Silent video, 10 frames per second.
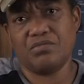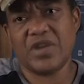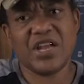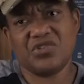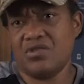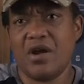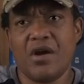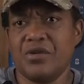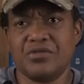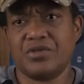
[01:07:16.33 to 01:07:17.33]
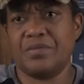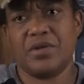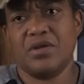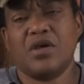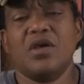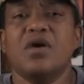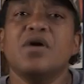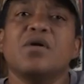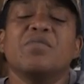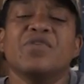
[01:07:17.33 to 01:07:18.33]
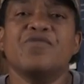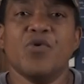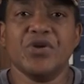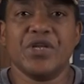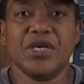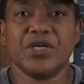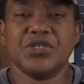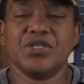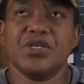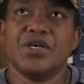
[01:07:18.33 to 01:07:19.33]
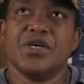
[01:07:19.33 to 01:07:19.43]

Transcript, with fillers: National Guard or something. But Fort Dix,